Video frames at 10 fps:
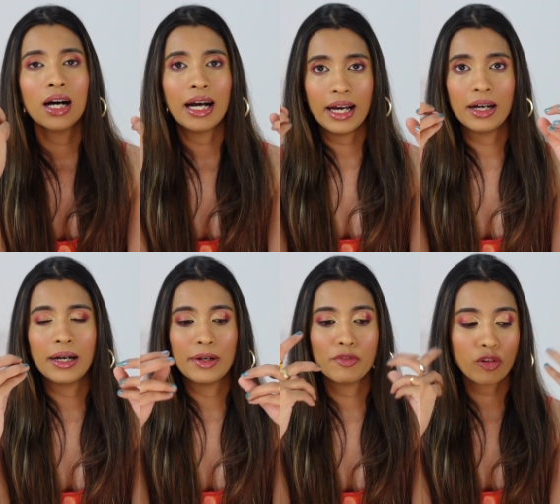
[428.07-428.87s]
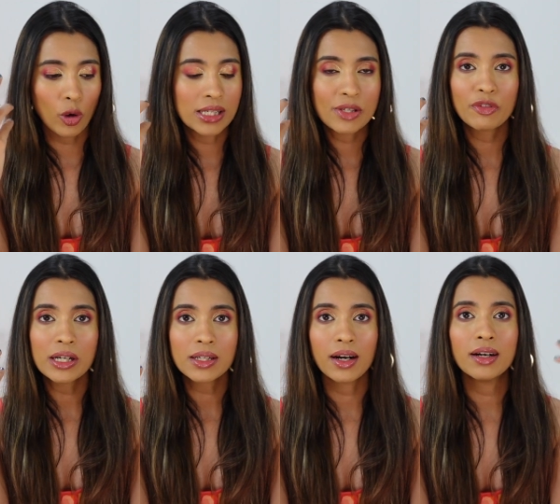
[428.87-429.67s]
Flawless
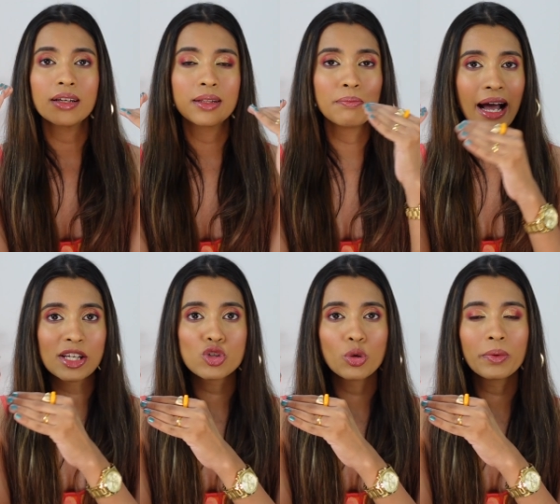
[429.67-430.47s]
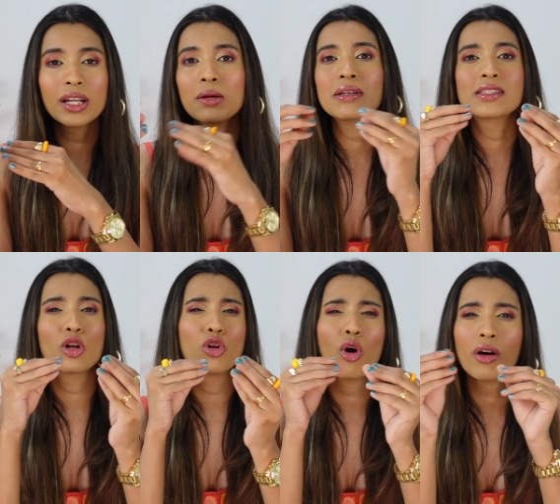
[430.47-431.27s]
Filter, the MAC Strobe Cream is a
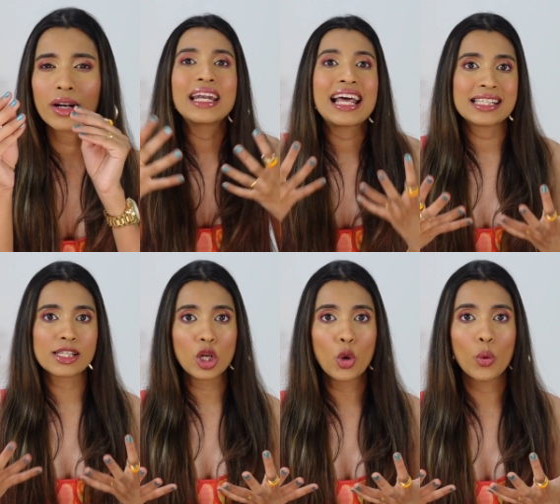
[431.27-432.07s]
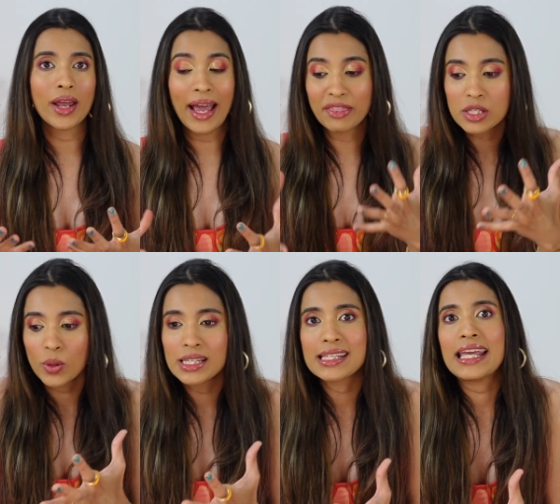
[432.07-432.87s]
lot less glowy, and this
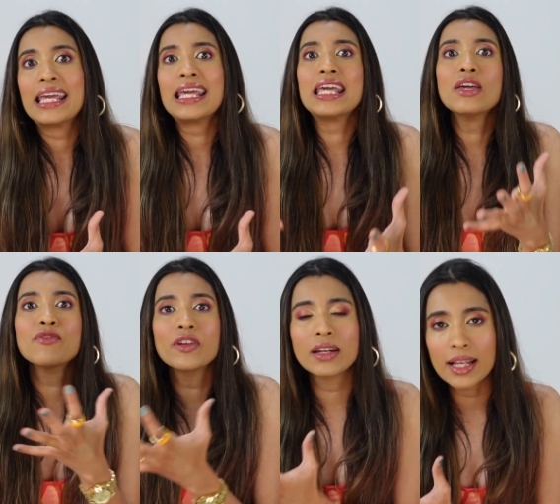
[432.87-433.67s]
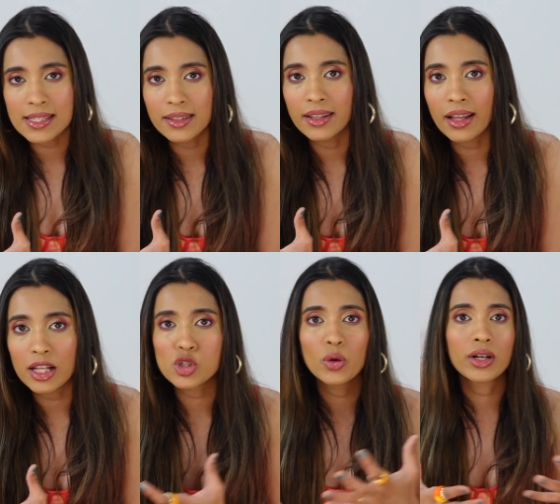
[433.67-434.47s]
one is even lesser than
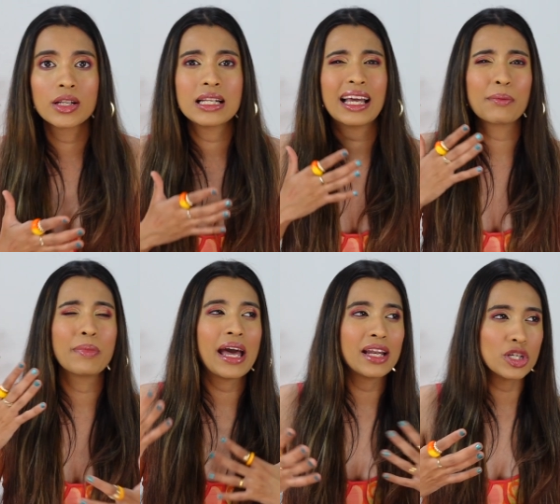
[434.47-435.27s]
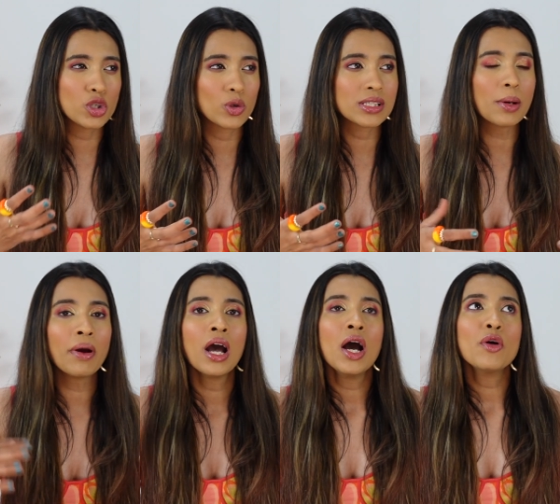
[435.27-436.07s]
that. So it's like barely shows up.
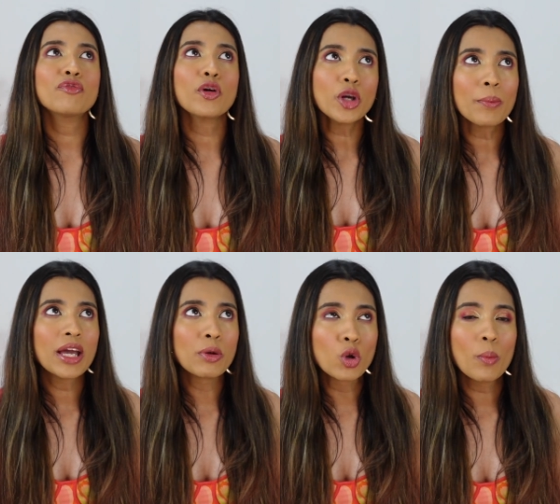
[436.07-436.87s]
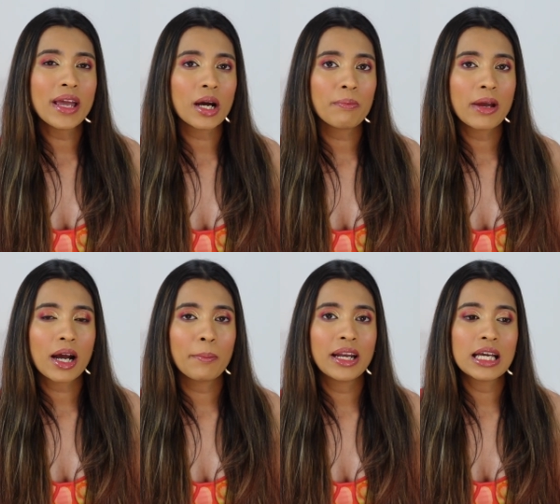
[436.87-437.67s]
For your no
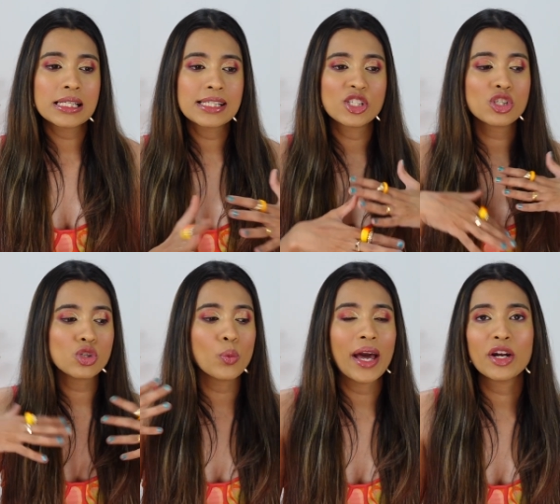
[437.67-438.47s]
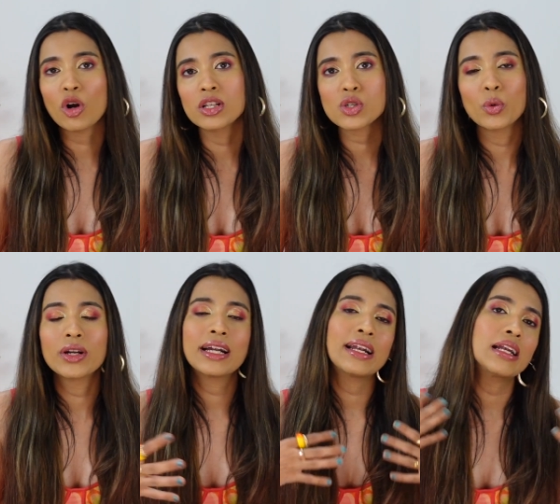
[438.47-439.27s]
makeup days, just to wear it on its own,
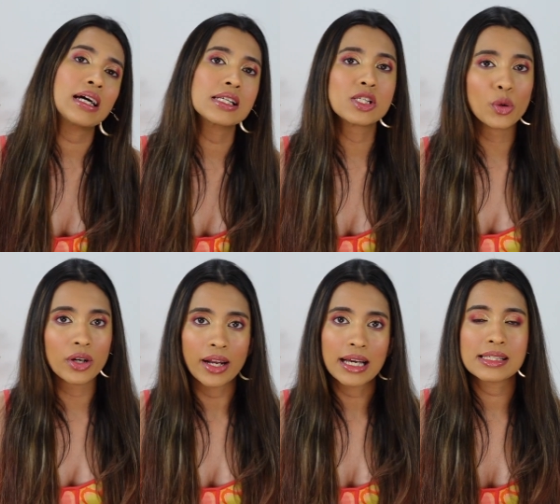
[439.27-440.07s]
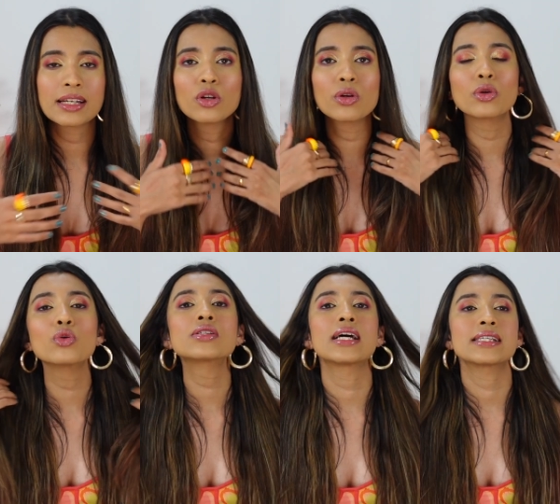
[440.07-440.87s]
it does look nice. It
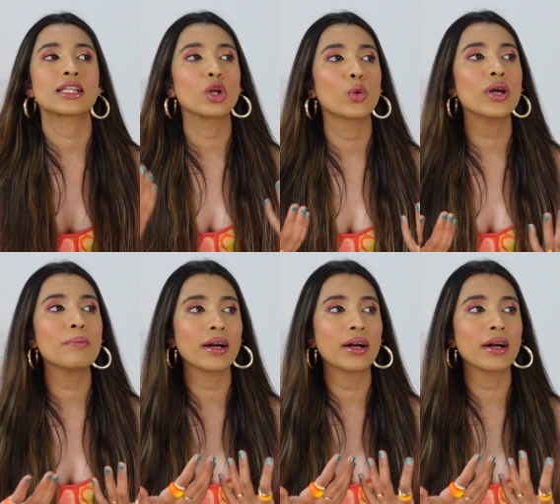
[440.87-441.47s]
looks nice and glowy.